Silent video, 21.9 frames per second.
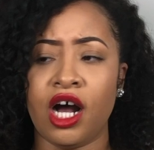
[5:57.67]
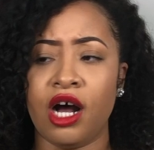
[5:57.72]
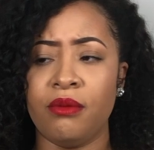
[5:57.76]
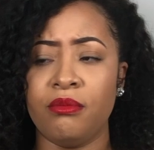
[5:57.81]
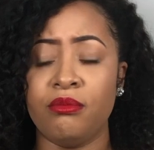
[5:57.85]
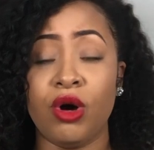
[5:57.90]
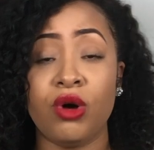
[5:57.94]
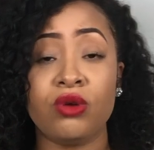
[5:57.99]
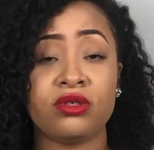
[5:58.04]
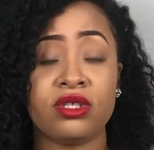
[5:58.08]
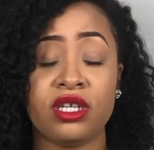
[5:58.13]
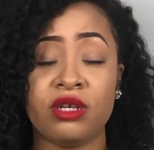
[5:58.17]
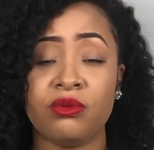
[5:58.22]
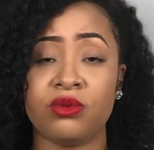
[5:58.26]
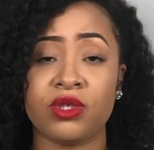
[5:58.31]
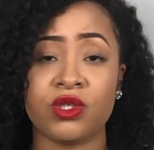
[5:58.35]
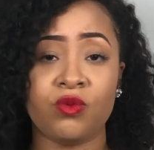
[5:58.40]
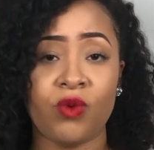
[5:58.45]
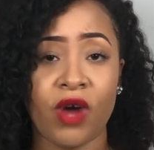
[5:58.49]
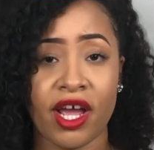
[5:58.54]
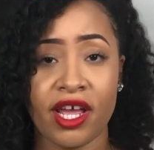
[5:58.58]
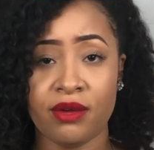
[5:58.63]
Most of them
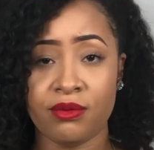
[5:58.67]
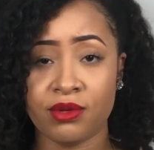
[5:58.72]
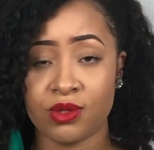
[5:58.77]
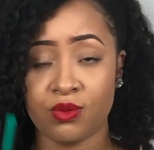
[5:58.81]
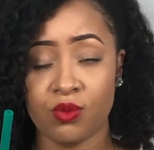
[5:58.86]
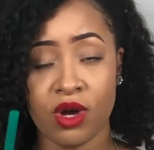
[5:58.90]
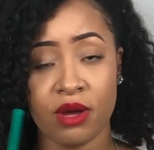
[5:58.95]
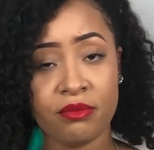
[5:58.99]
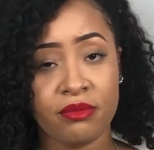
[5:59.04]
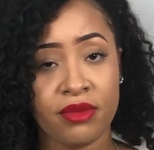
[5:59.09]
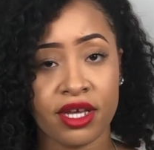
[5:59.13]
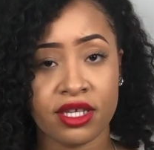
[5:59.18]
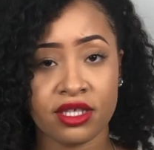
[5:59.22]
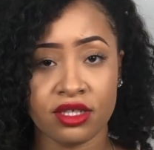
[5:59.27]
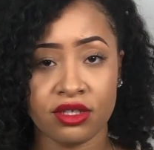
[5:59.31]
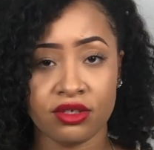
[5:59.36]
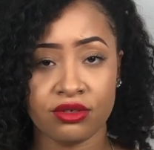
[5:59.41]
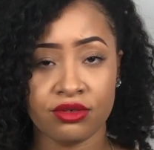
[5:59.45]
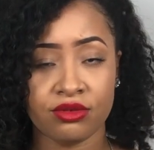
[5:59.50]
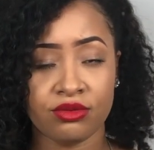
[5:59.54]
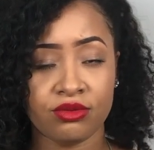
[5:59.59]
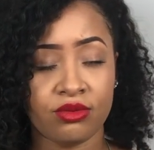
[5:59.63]
was white. It was one mixed
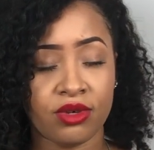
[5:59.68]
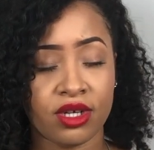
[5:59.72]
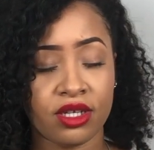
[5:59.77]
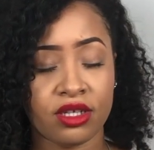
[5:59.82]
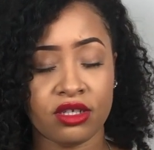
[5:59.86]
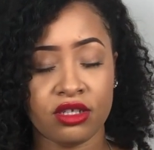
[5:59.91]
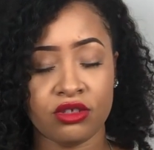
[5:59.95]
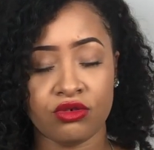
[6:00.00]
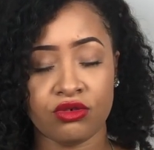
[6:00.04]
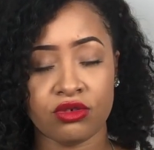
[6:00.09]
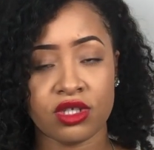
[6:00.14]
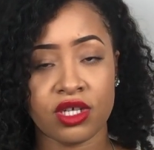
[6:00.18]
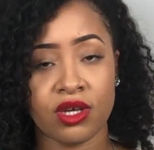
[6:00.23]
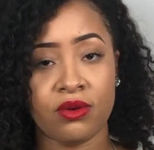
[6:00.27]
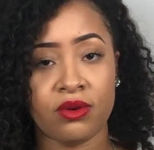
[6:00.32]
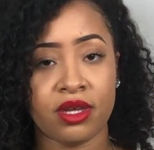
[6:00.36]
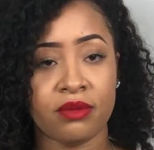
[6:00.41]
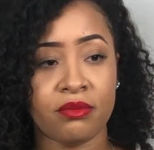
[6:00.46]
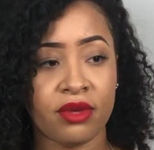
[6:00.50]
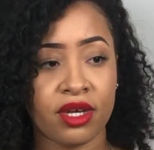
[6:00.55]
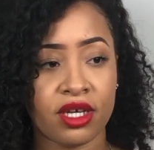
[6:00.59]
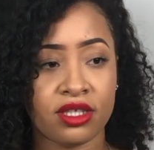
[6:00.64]
dude, one little
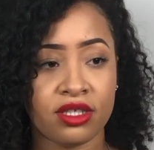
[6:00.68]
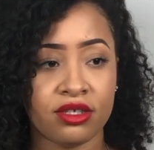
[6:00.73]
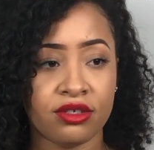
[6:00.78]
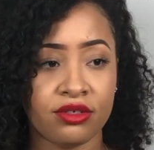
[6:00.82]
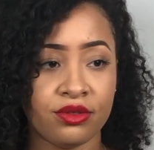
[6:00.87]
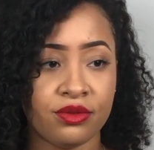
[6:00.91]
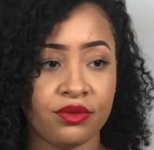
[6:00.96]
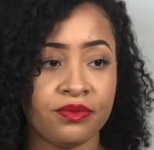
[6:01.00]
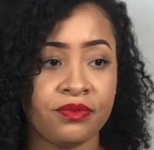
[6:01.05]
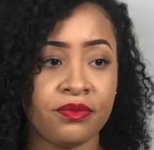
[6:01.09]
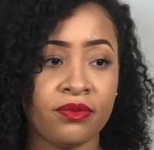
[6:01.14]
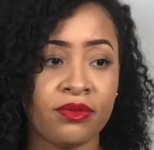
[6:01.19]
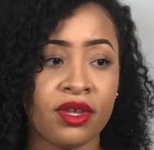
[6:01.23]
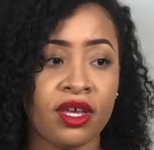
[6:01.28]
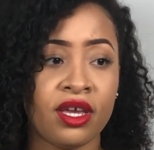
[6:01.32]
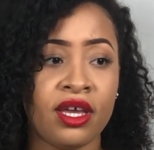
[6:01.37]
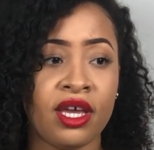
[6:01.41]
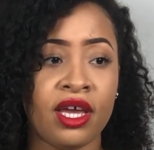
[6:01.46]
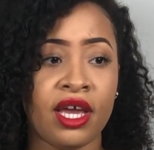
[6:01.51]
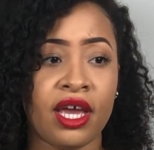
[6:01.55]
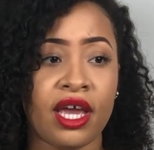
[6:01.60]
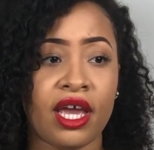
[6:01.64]
token mixed dude.
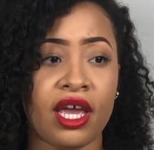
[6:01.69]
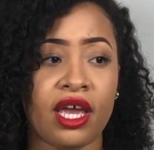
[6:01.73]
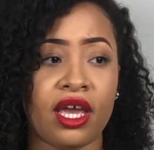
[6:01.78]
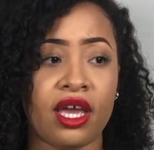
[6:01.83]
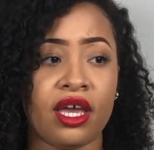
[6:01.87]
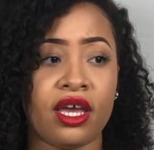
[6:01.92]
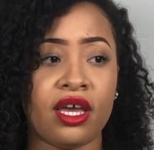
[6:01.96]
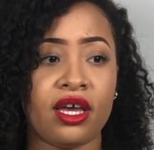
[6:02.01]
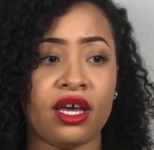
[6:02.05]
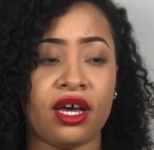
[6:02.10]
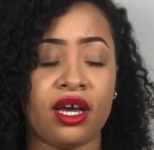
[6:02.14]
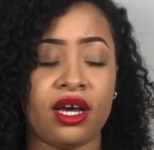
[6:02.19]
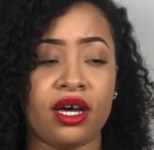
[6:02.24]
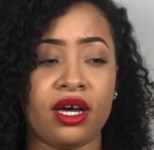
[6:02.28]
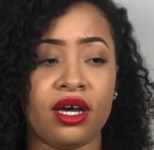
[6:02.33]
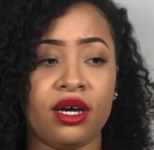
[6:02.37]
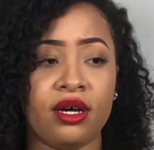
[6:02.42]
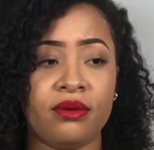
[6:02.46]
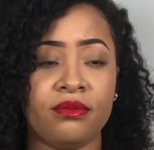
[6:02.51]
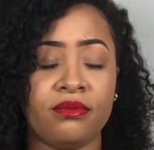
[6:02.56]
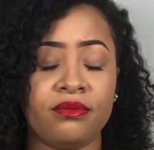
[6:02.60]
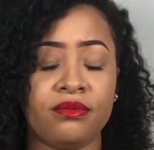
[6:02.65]

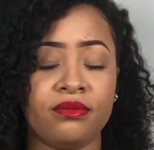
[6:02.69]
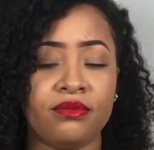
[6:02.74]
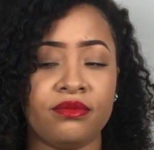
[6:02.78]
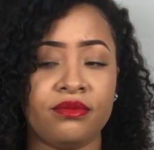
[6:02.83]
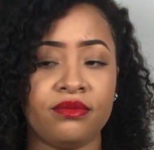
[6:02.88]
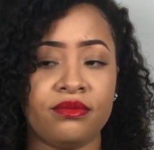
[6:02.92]
And